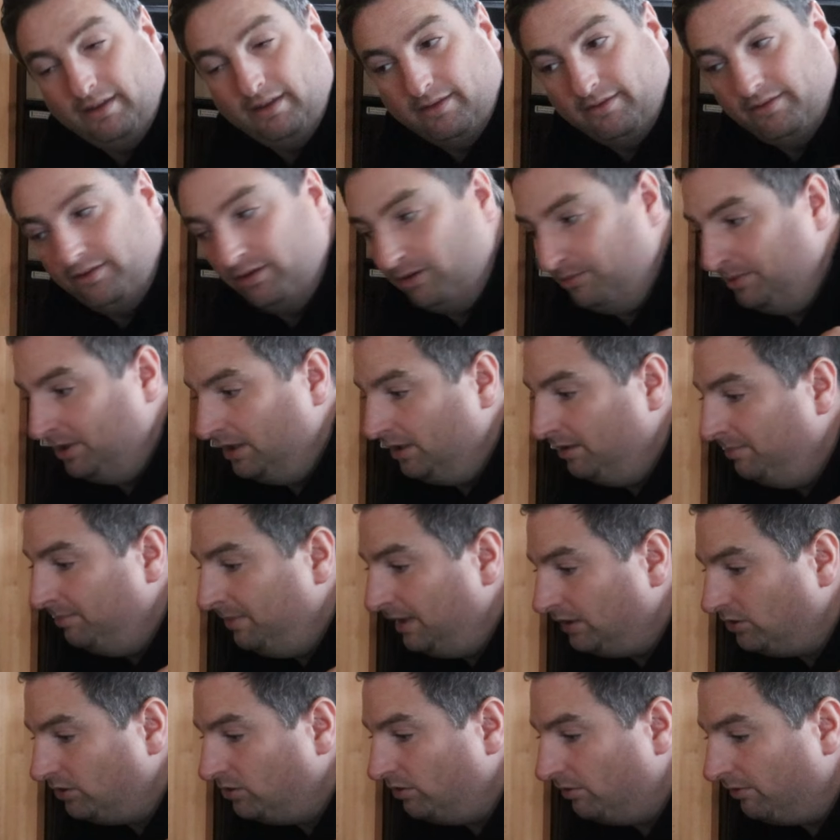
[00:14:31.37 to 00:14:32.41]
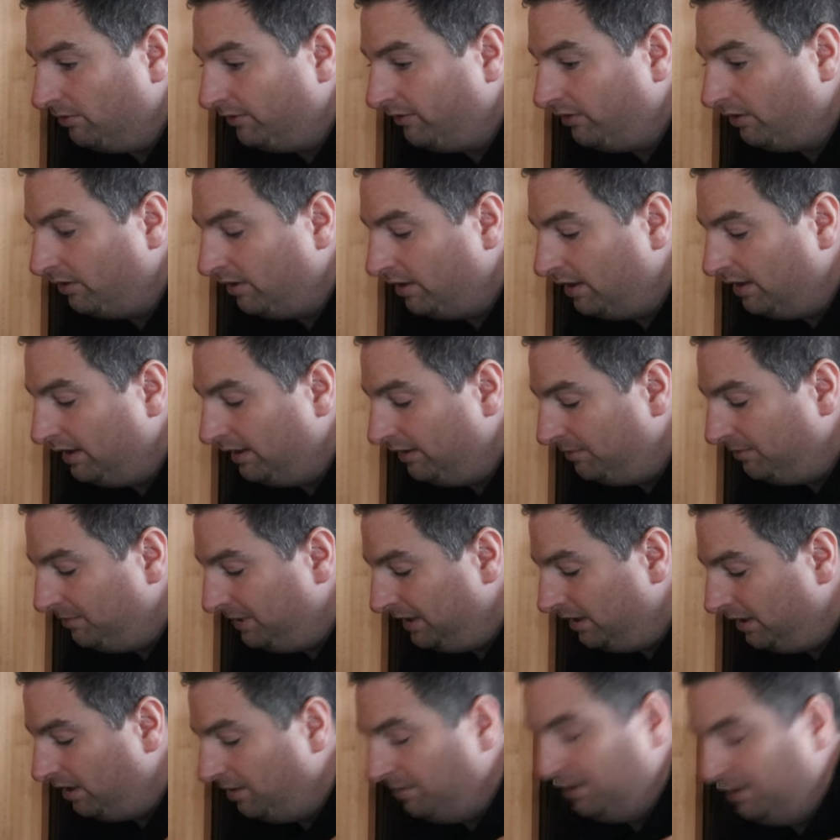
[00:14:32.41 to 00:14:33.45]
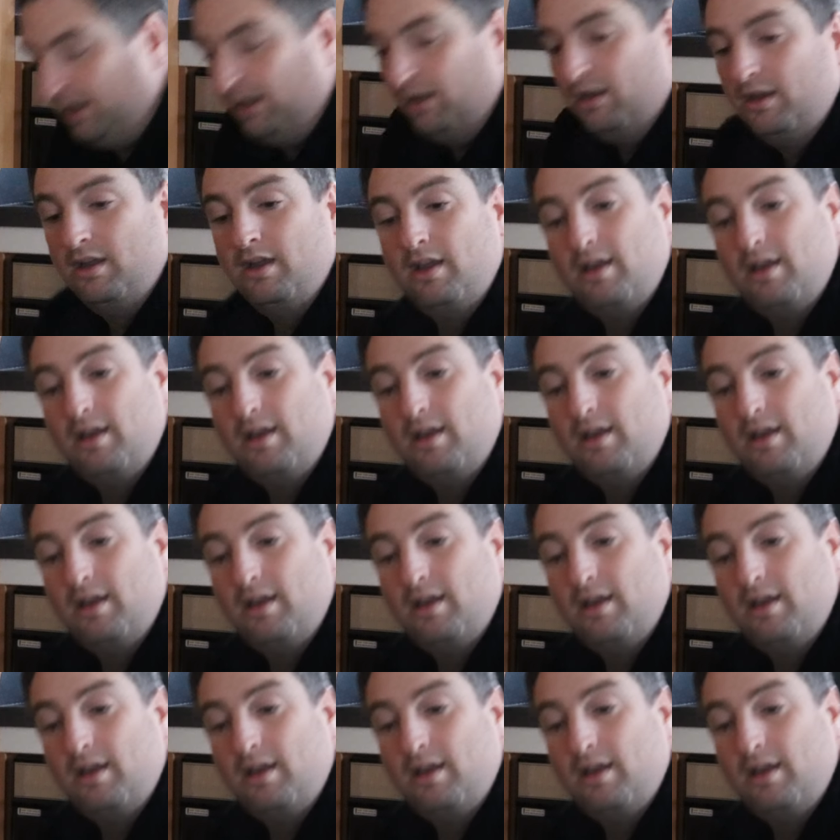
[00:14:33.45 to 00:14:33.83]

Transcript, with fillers: In the summer, make sure it's a little bit lower.